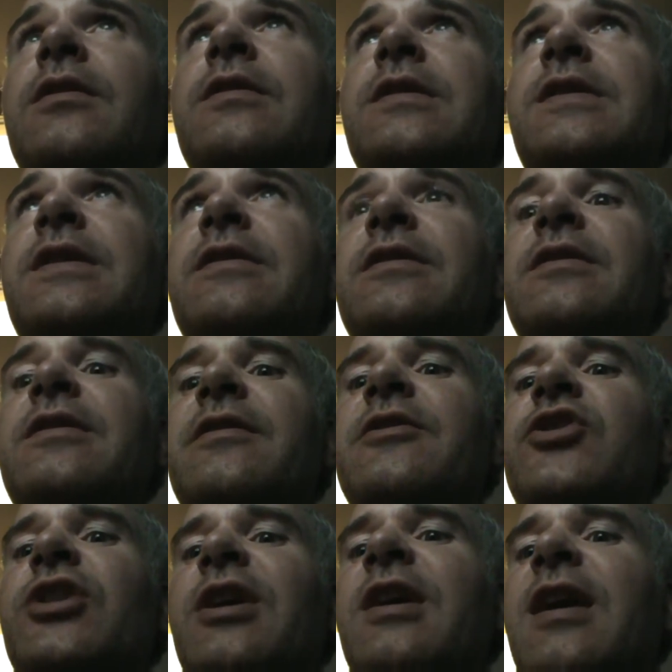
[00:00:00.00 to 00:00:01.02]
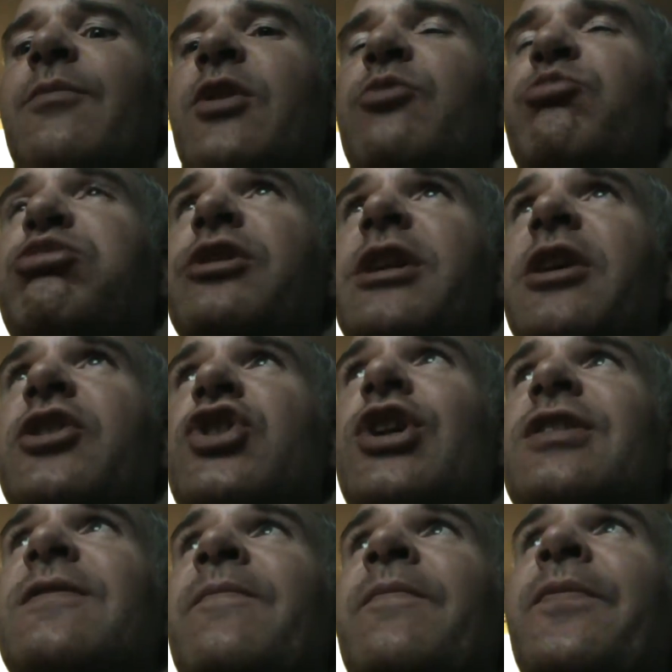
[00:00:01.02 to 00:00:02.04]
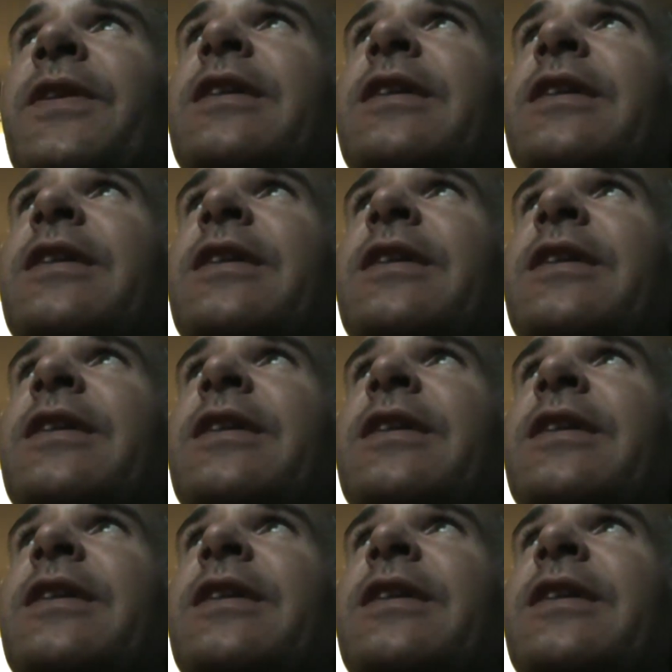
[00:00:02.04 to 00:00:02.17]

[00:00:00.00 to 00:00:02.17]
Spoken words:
So another Shikama production.